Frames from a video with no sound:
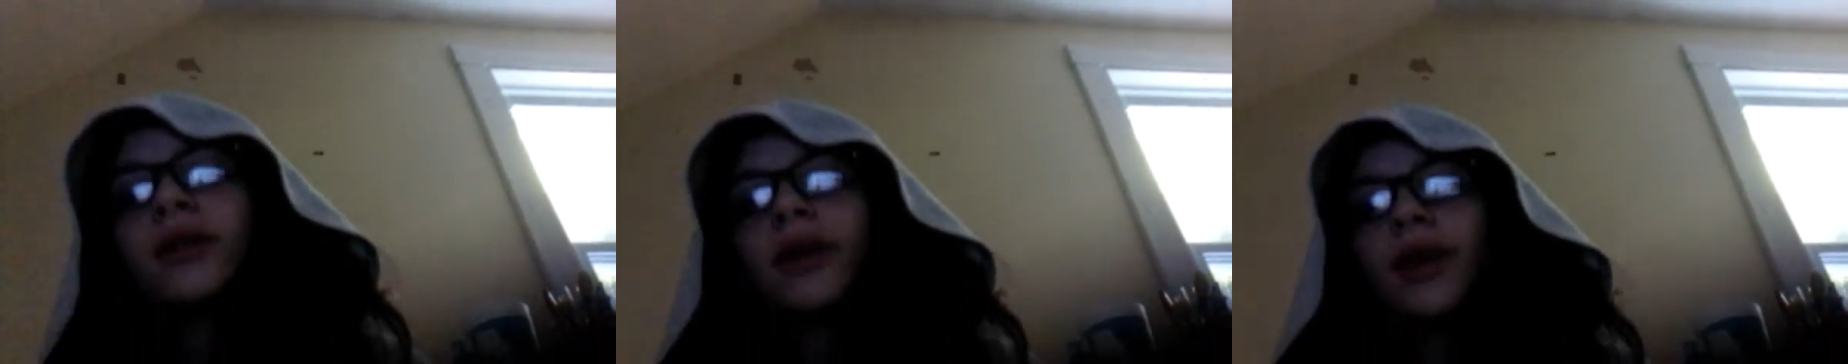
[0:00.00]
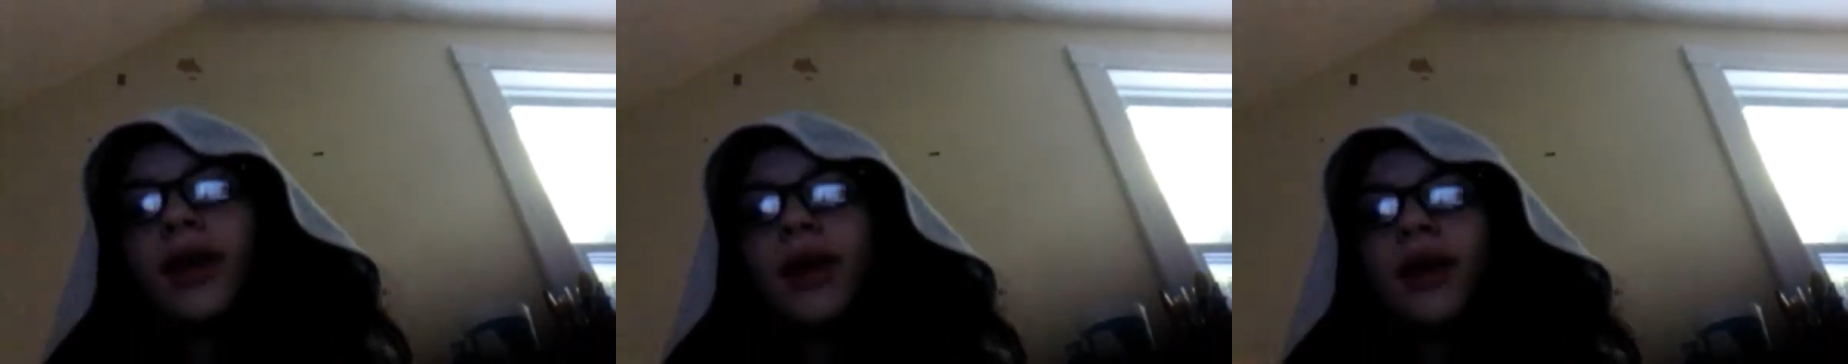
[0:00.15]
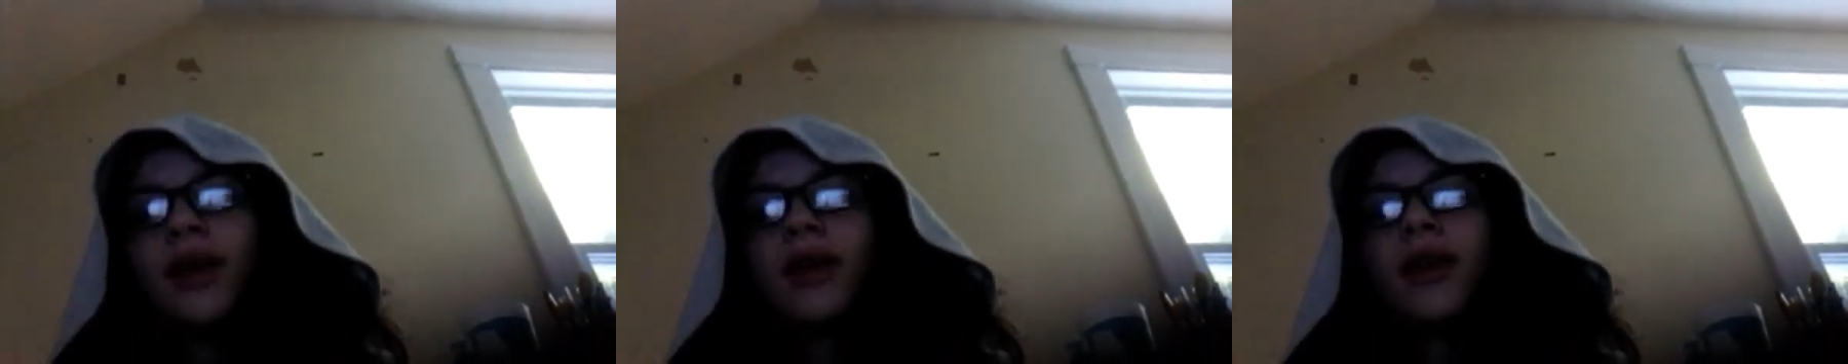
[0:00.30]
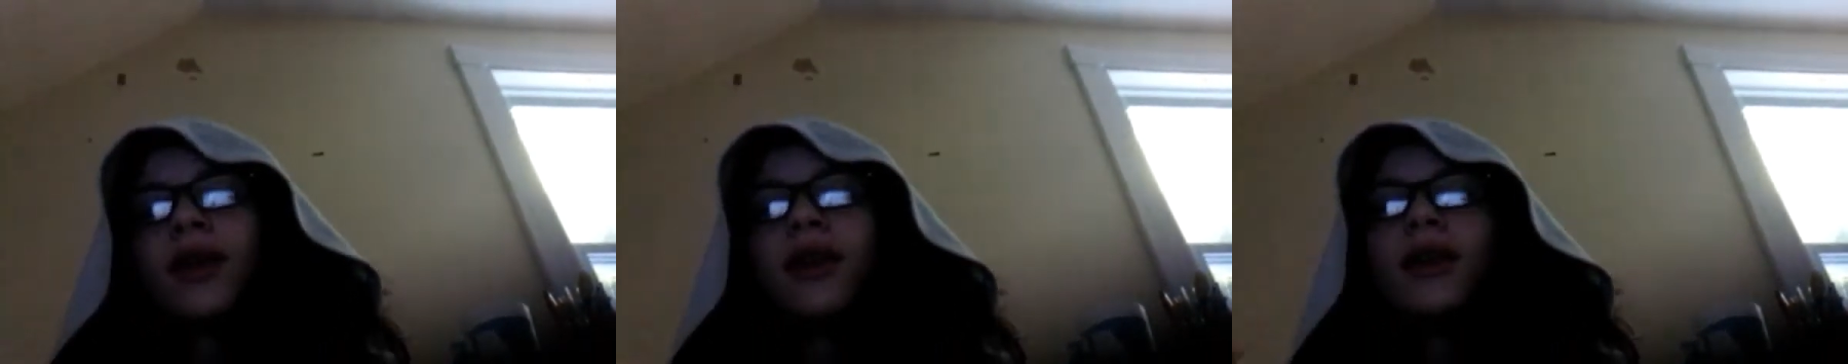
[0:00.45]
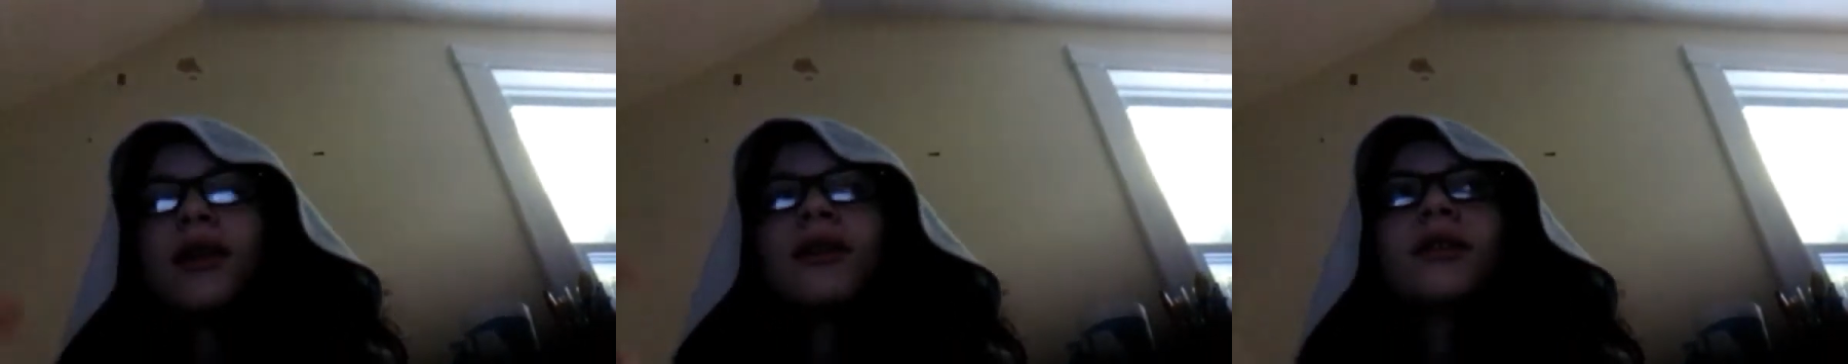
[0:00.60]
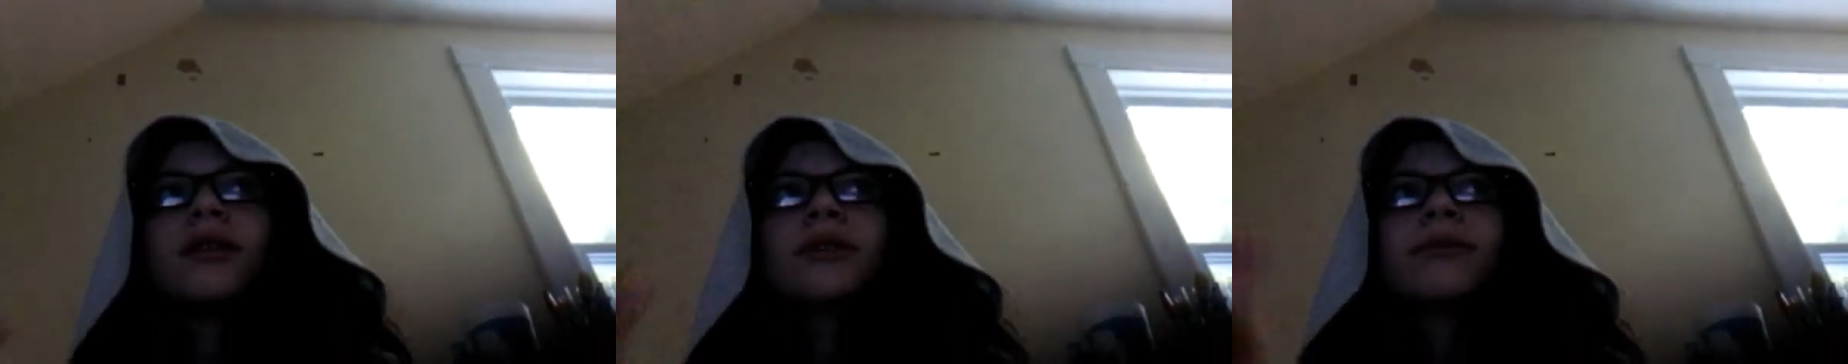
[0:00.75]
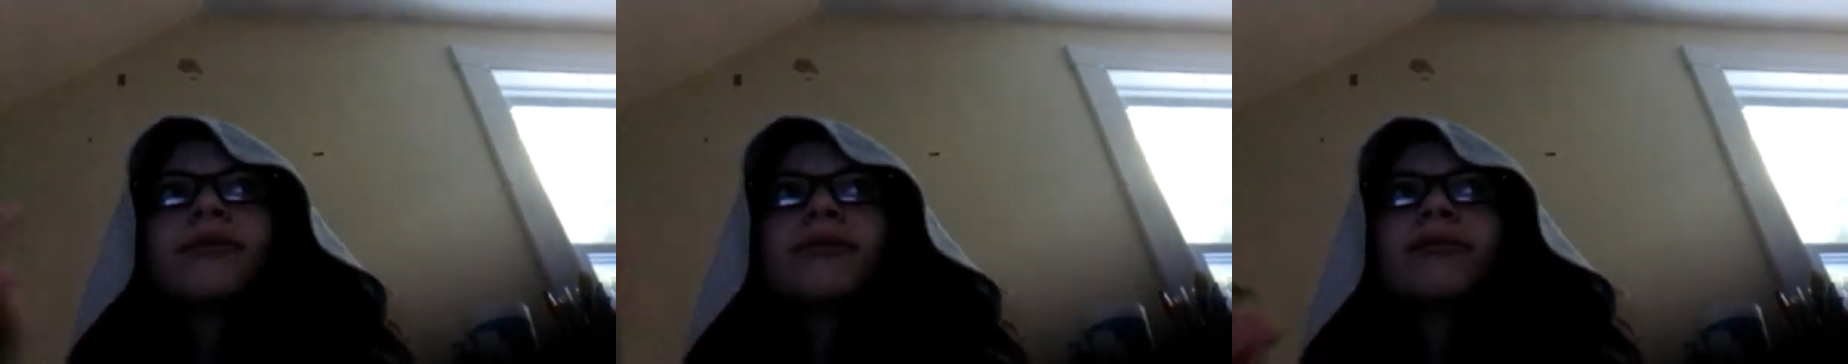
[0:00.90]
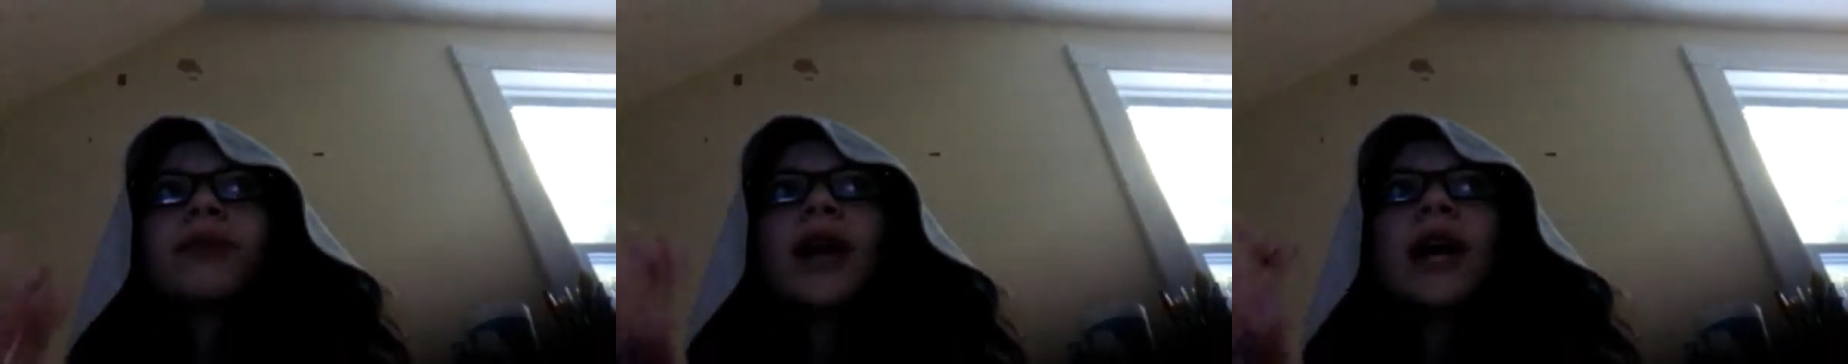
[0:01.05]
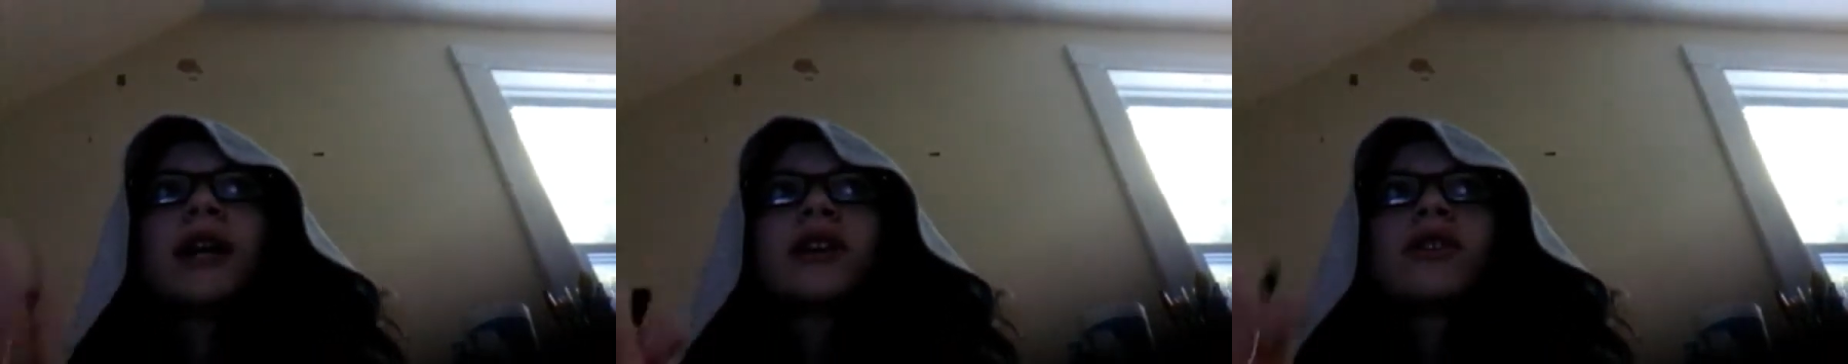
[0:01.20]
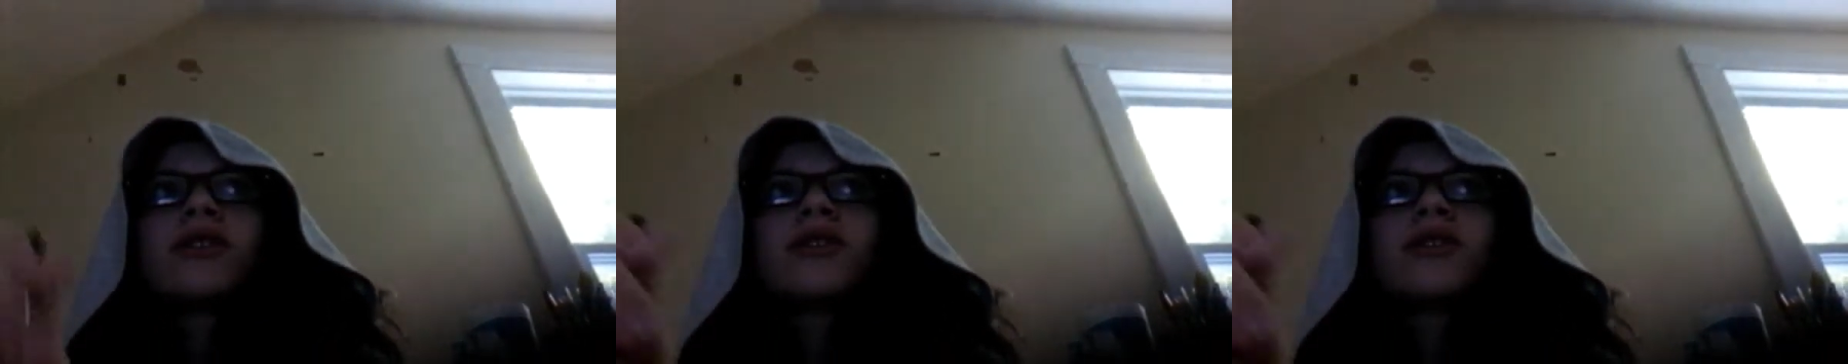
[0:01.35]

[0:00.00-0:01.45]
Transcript: a um, back